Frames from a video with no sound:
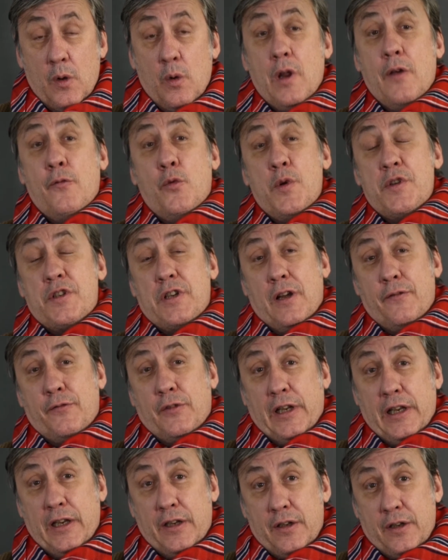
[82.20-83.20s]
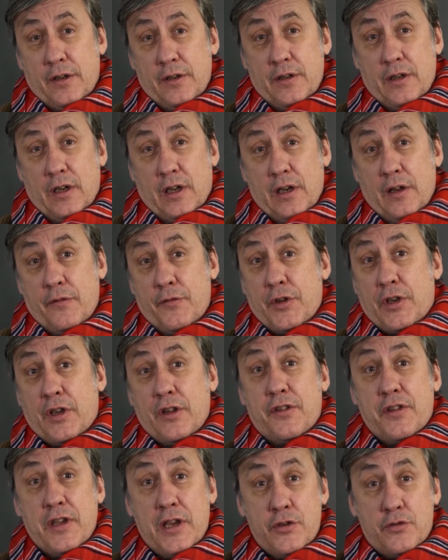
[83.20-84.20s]
Well, I've always loved Lincoln. I love the
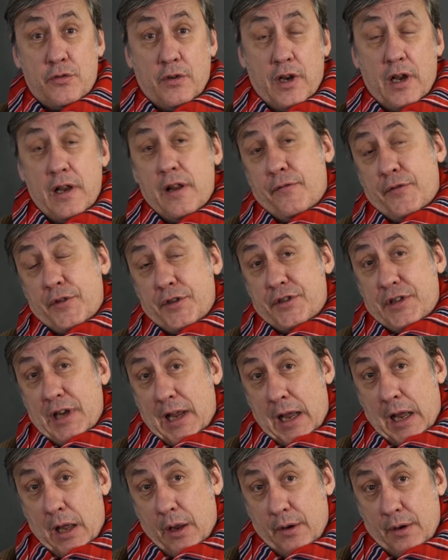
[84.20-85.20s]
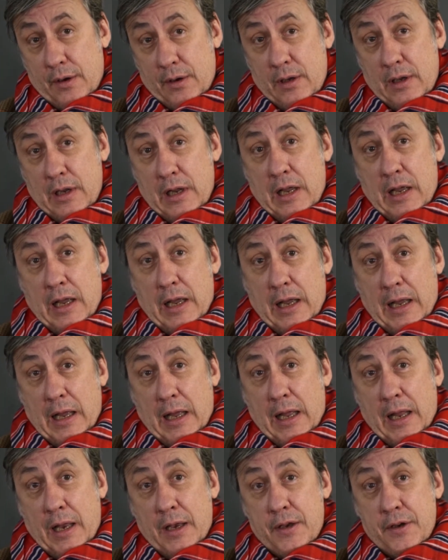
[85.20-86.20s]
cathedral, I love the town,
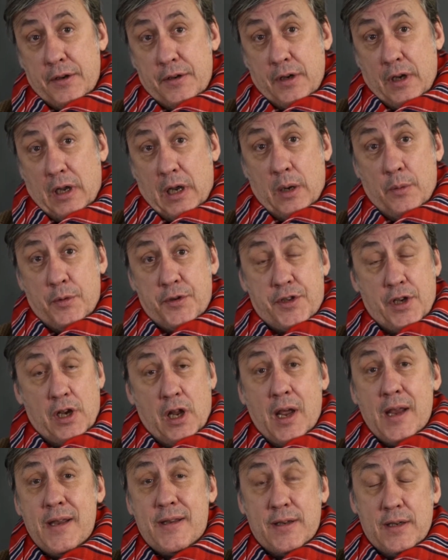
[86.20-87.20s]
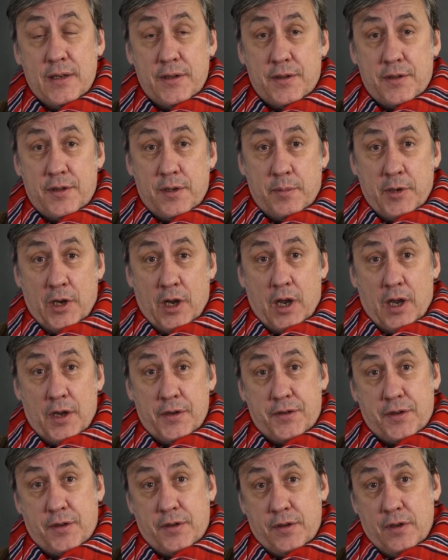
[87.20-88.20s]
and I was delighted to be
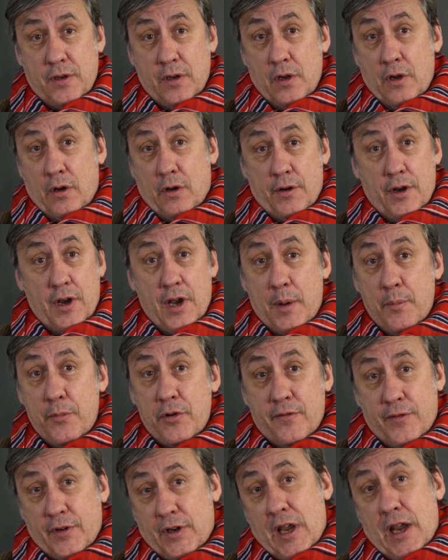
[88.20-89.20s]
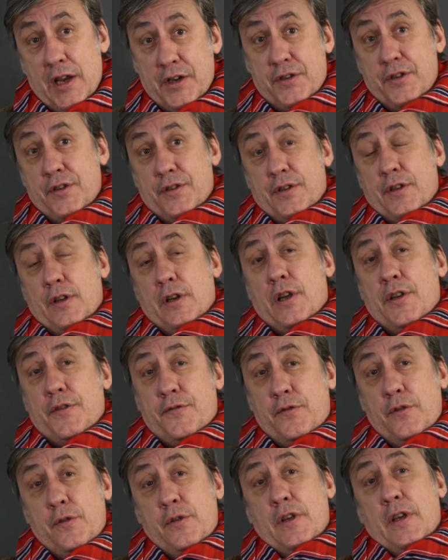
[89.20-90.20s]
asked on a number of occasions in the
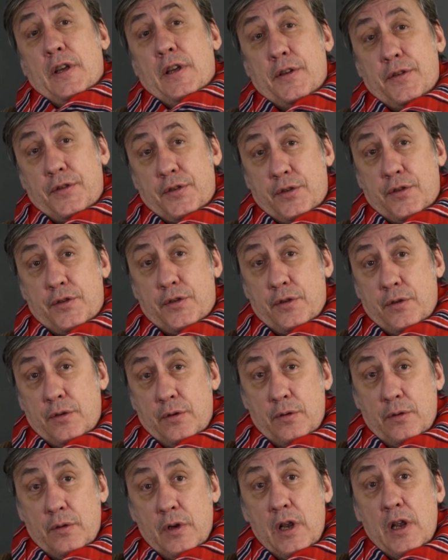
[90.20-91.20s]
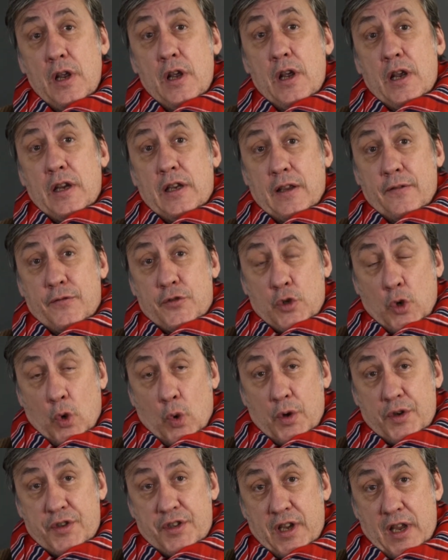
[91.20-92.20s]
last few years to give
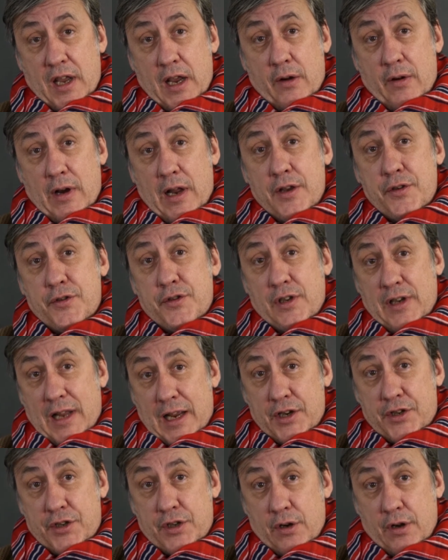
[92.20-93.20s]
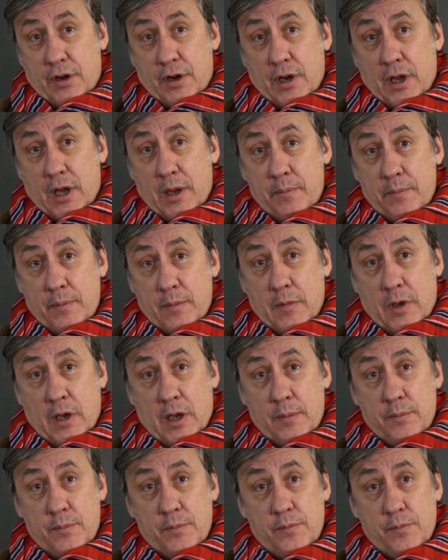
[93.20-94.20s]
talks here and to lecture, and
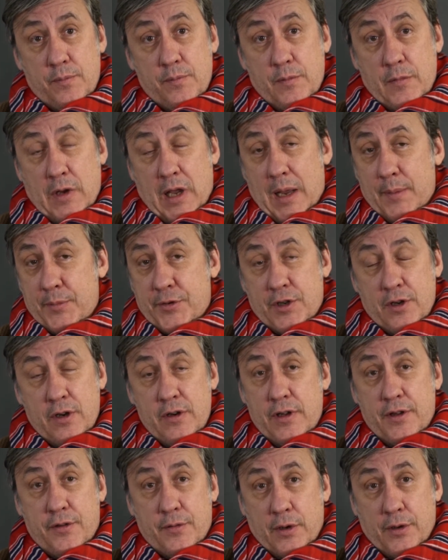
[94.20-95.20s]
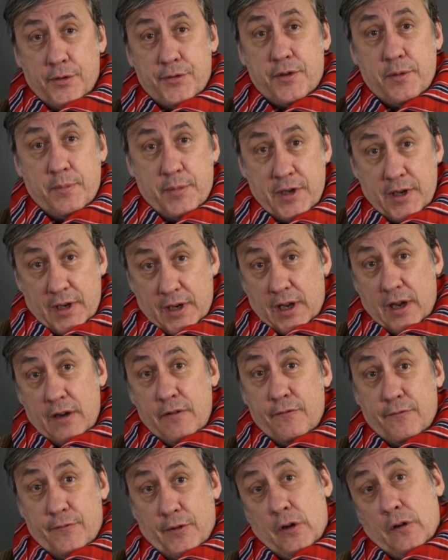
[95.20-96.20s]
I'm absolutely thrilled to be
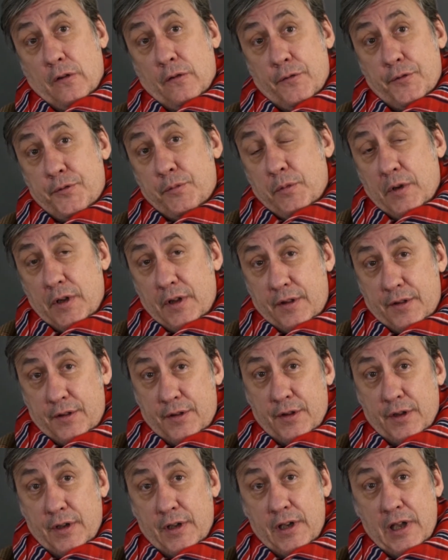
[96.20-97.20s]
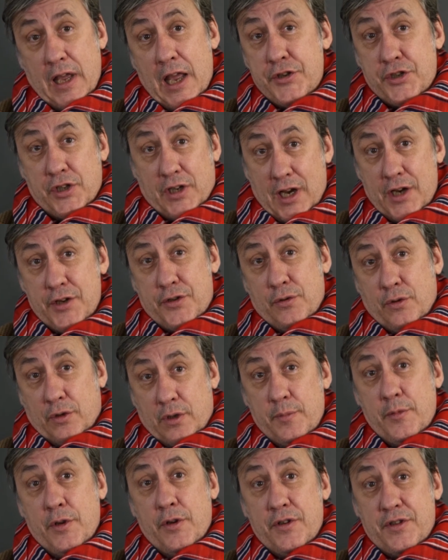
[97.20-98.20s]
involved with the educational
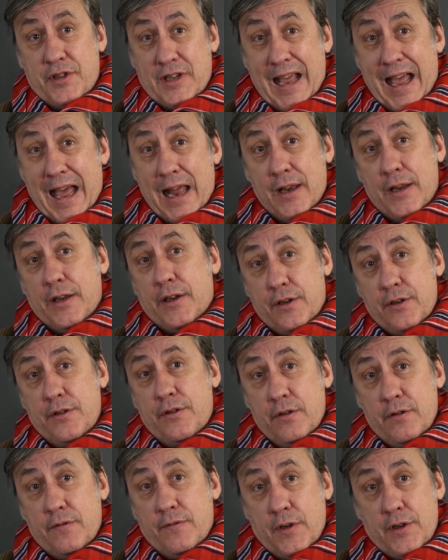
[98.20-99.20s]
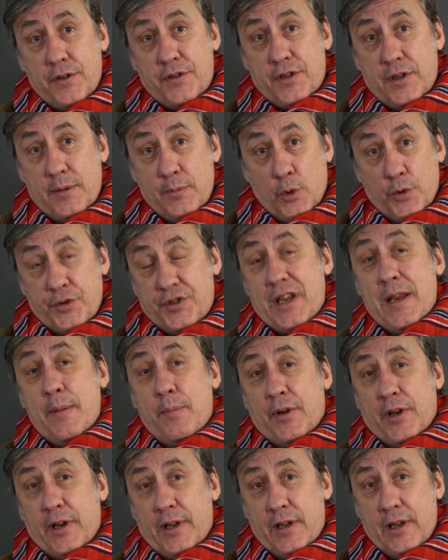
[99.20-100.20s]
community at Lincoln University more
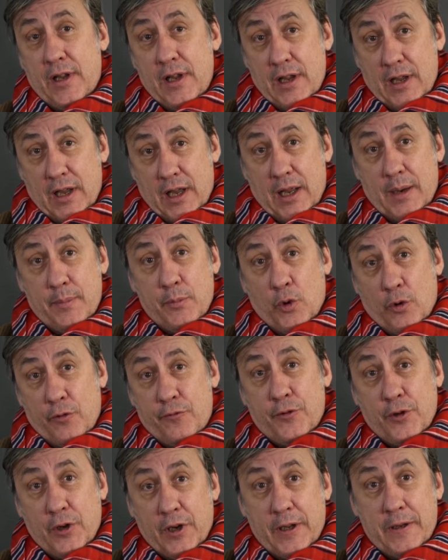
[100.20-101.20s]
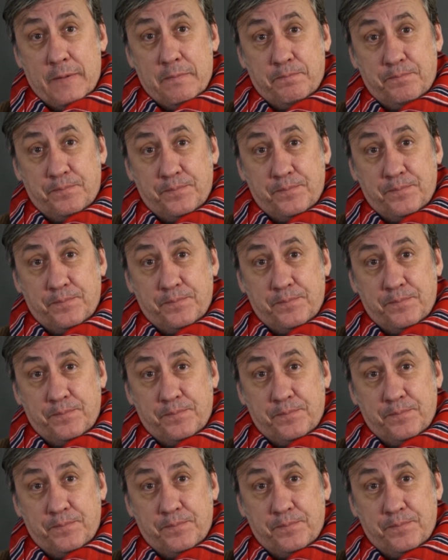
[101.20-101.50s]
deeply and more fully.